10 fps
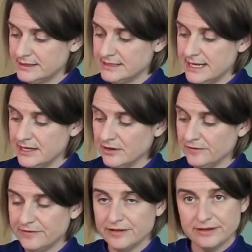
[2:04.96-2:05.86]
Take
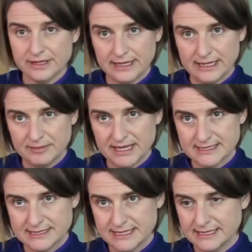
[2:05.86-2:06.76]
off the clear
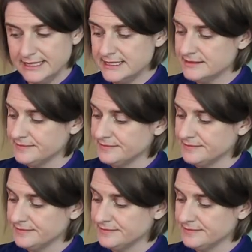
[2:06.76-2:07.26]
plastic lid,